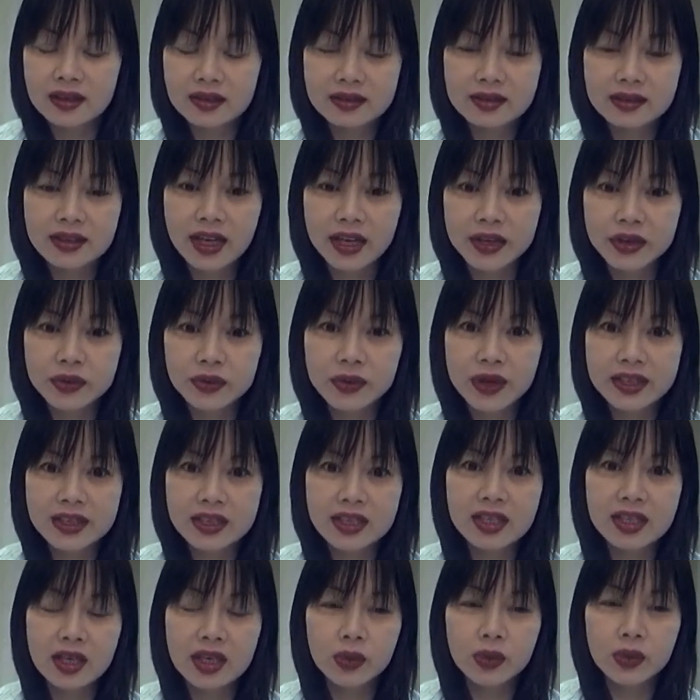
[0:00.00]

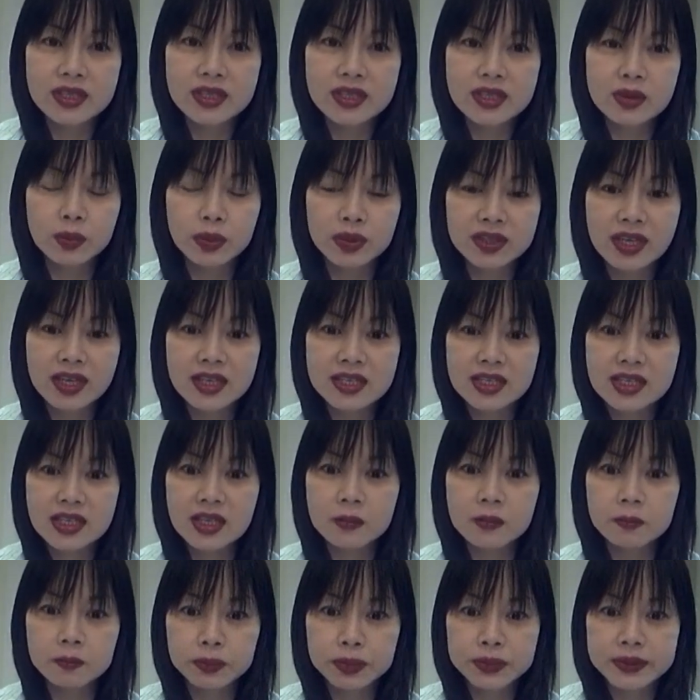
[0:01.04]
diuretic with
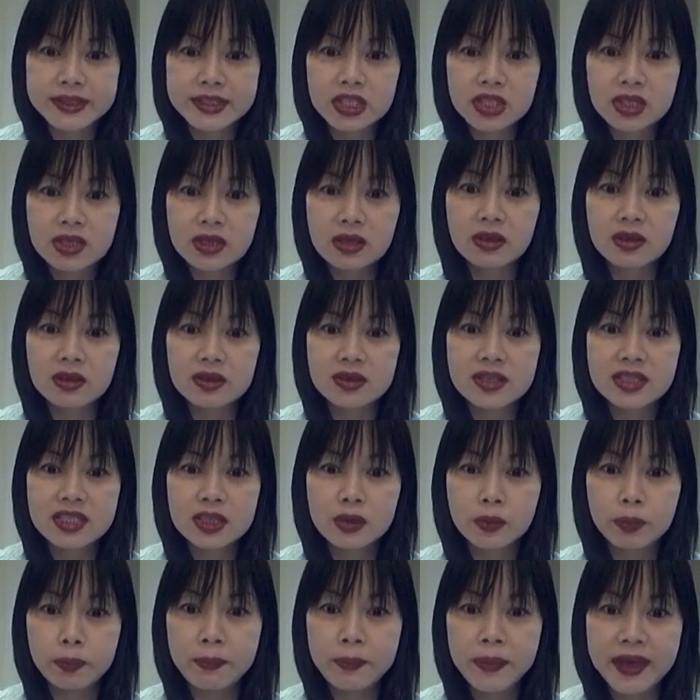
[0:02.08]
potassium preserve,
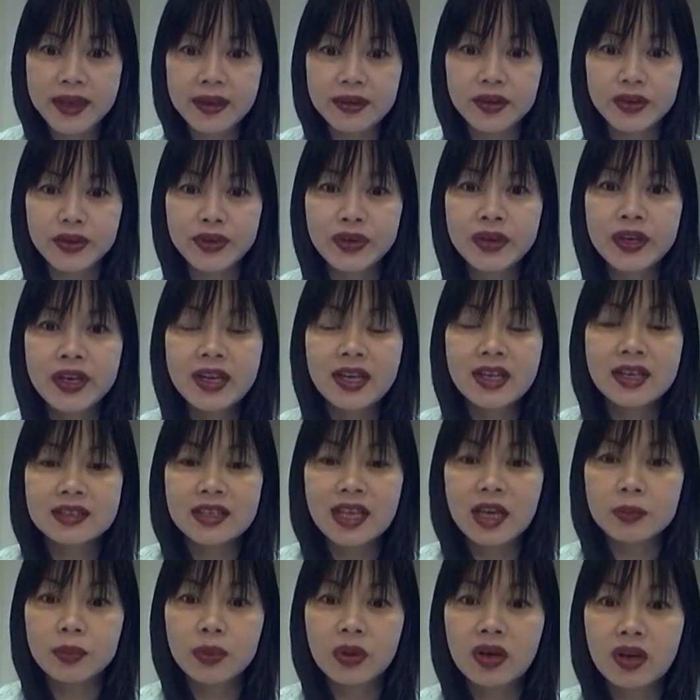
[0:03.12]
spare
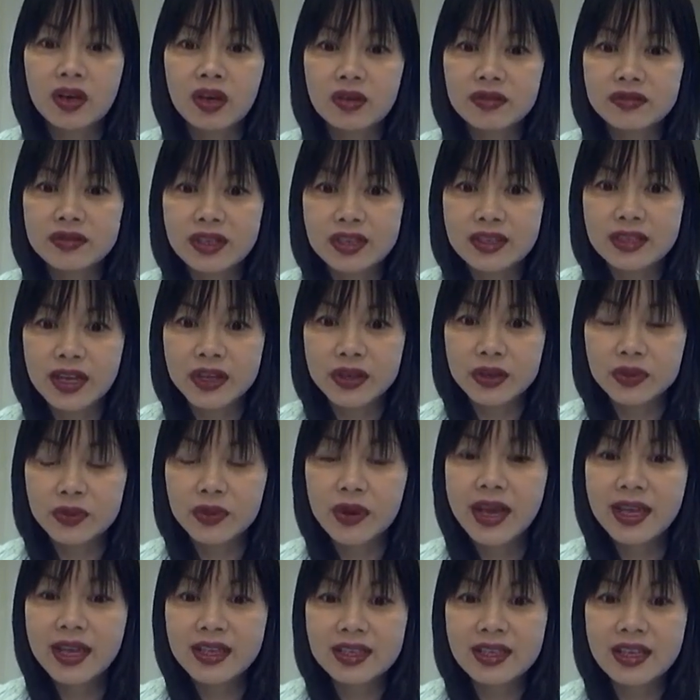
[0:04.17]
type of the
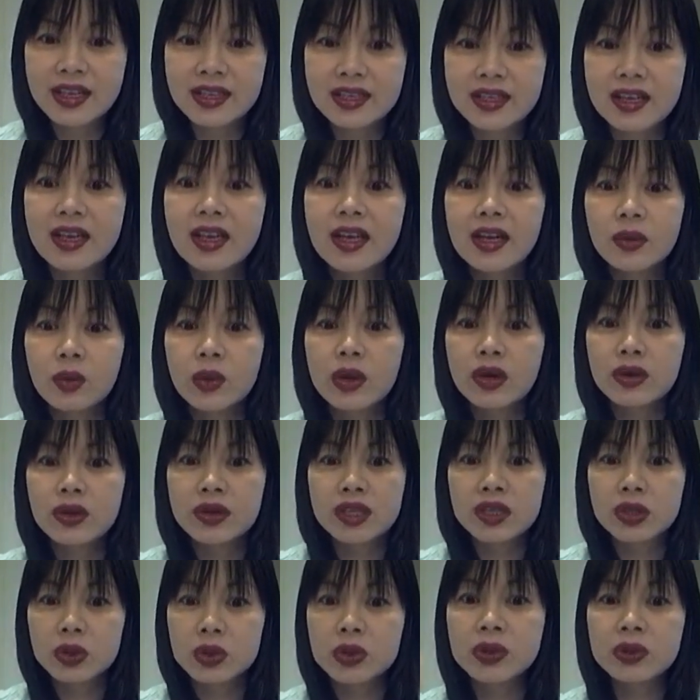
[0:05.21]
diuretic will
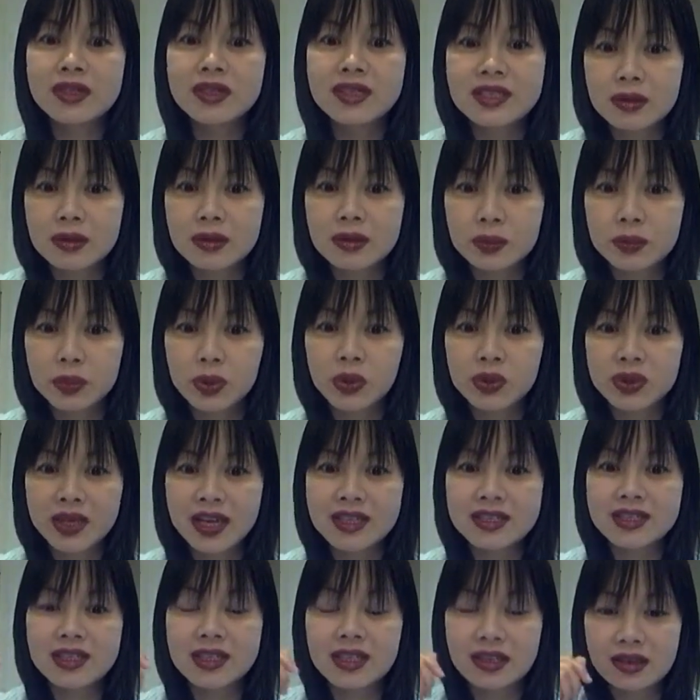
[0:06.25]
increase the
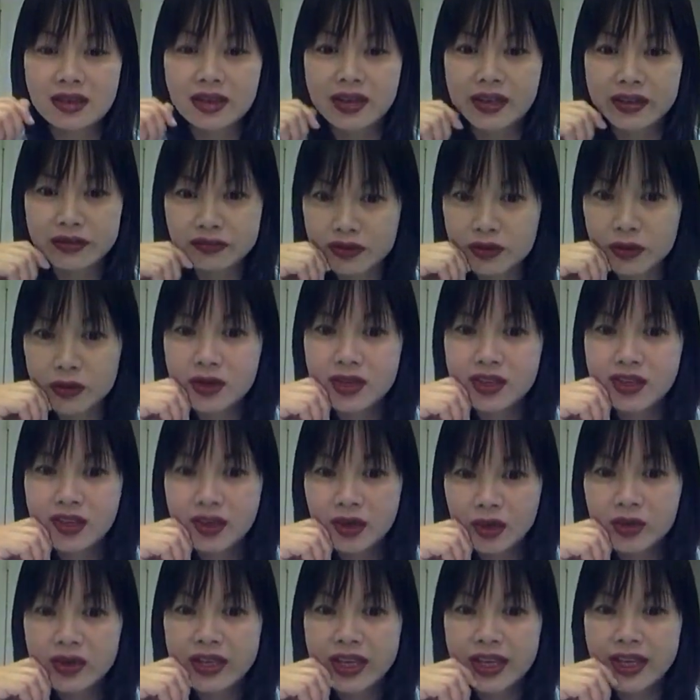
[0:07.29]
potassium level.
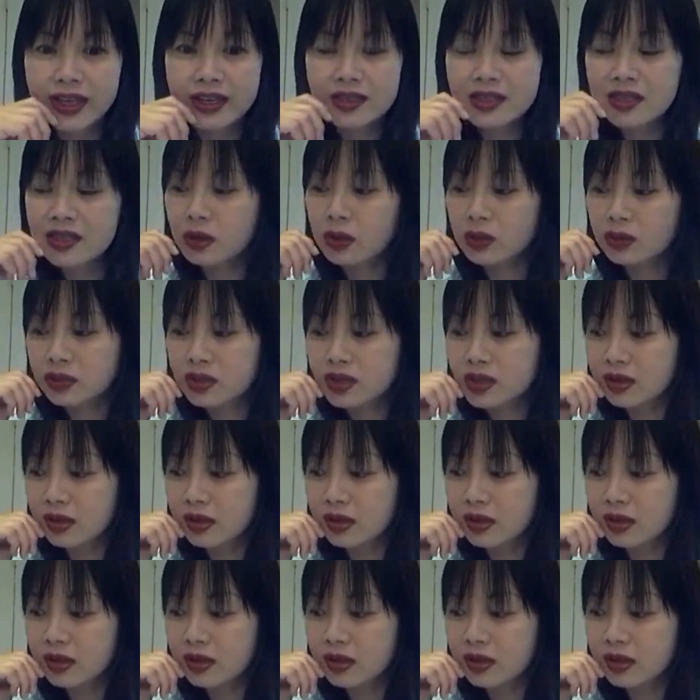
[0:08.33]
Okay, so